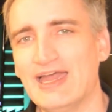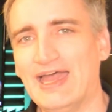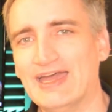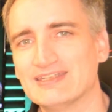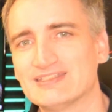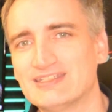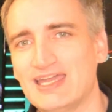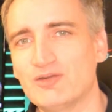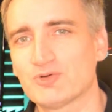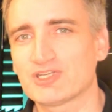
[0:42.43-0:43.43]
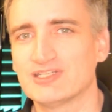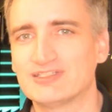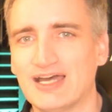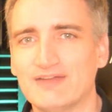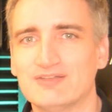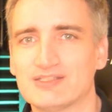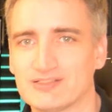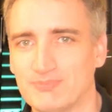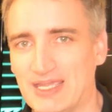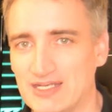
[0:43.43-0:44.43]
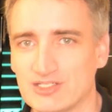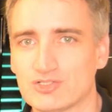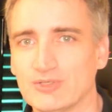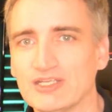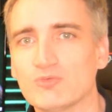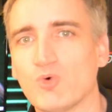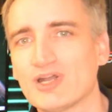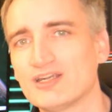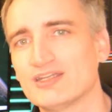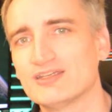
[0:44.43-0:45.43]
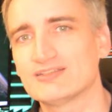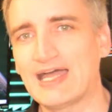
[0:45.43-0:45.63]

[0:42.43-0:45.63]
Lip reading: And today we're going to dive into Spanning Tree, what it is,